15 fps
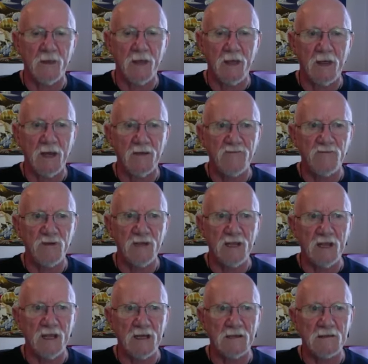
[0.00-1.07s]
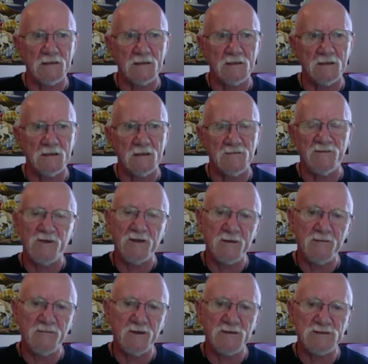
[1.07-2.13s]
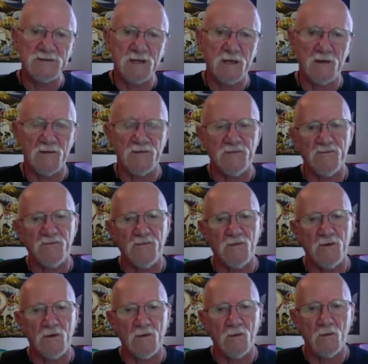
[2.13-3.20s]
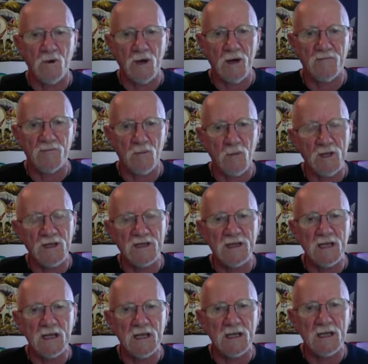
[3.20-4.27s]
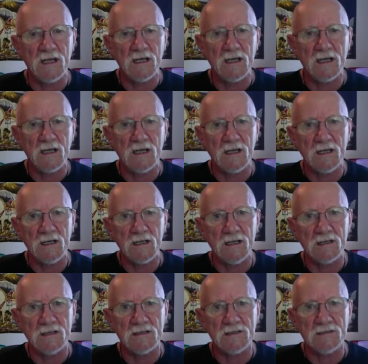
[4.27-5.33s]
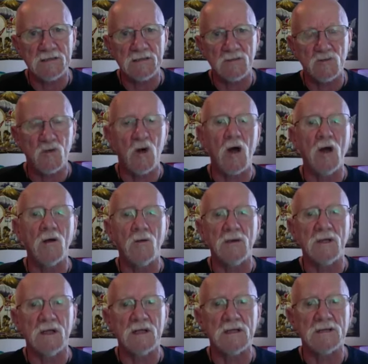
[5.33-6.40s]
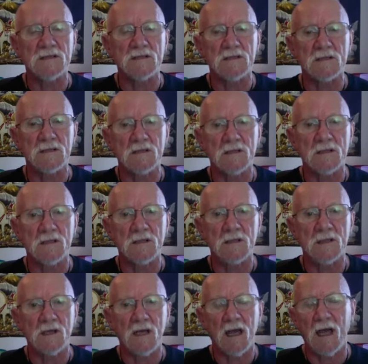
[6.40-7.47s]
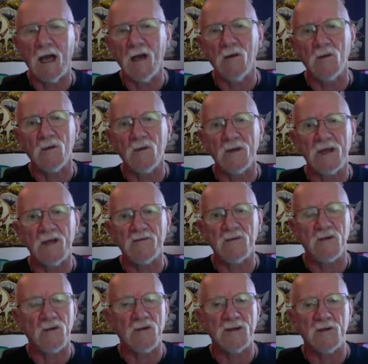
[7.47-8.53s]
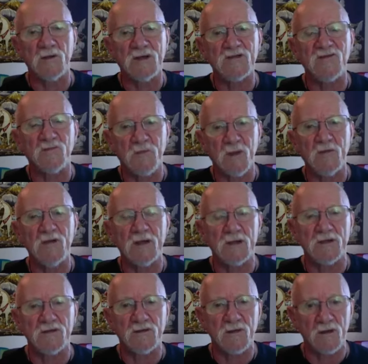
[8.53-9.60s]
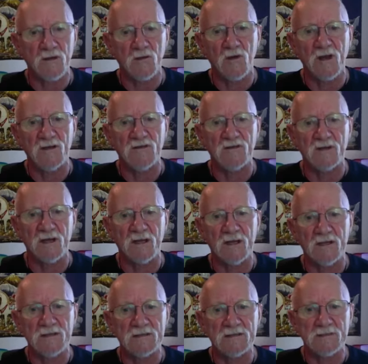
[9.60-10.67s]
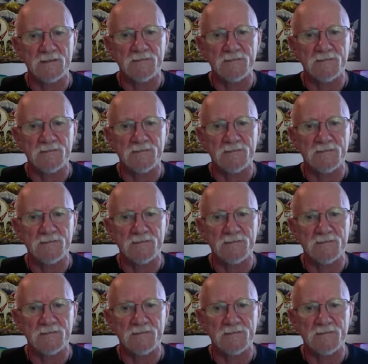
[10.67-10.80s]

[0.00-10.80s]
And if we can't forgive ourselves for whatever we think is wrong with us, how are we ever going to experience grace and ease?